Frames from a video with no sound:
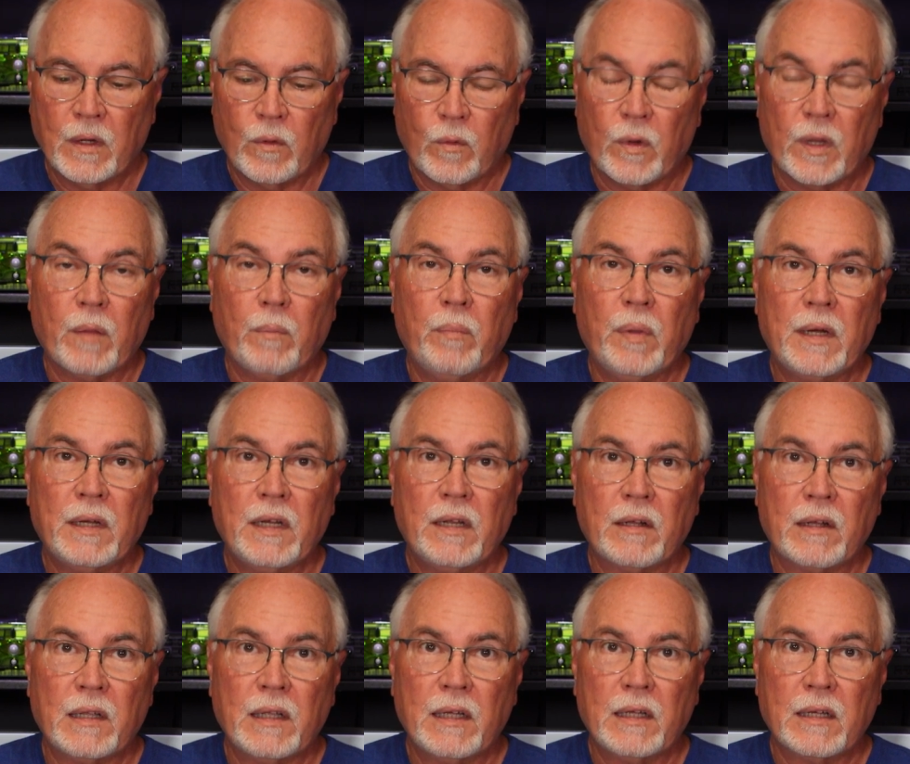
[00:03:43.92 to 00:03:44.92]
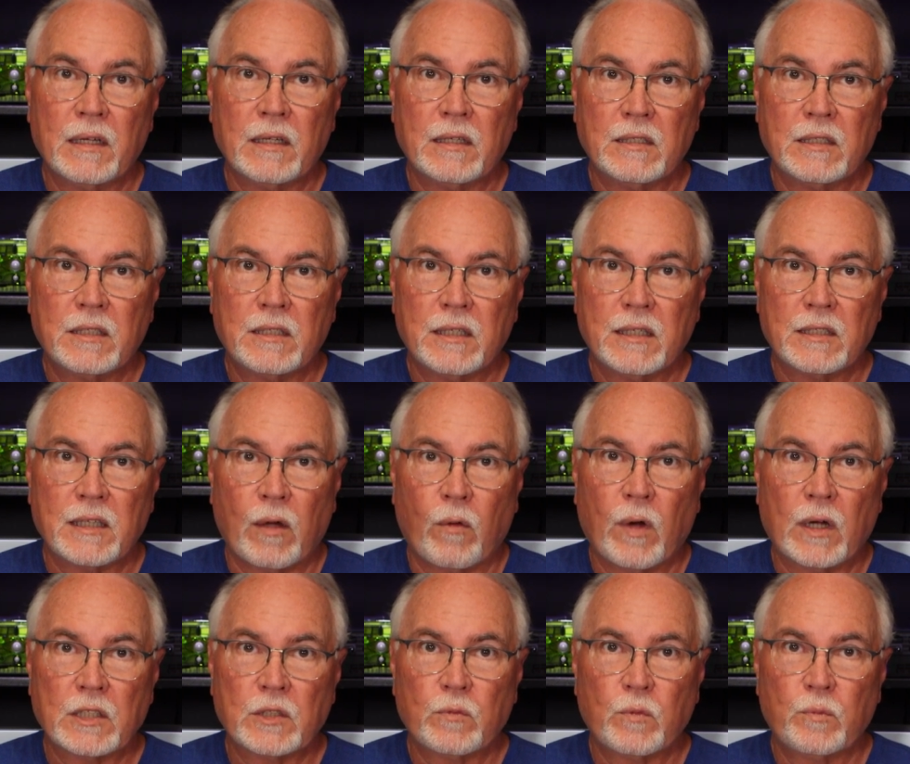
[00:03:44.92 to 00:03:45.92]
Where the big deal is I
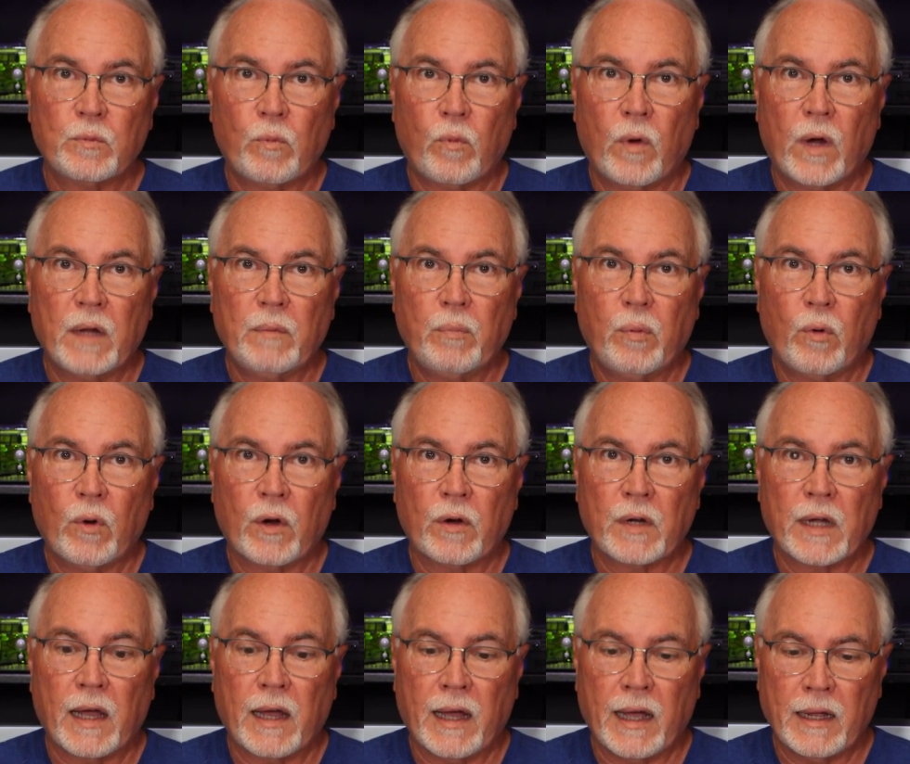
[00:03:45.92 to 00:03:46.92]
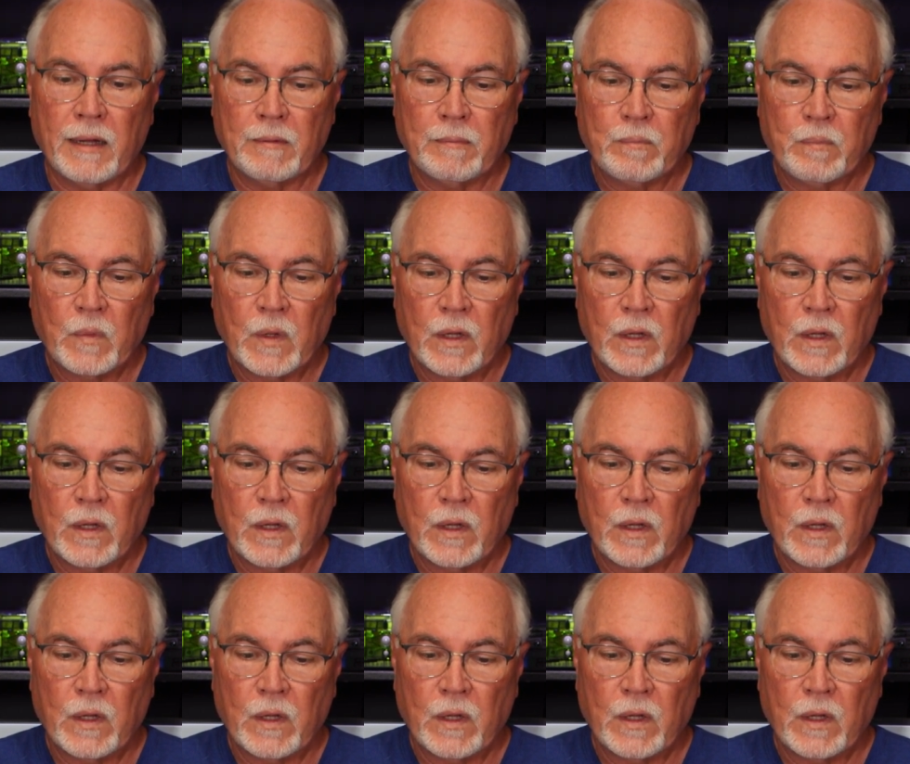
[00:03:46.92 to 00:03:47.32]
watched one poor guy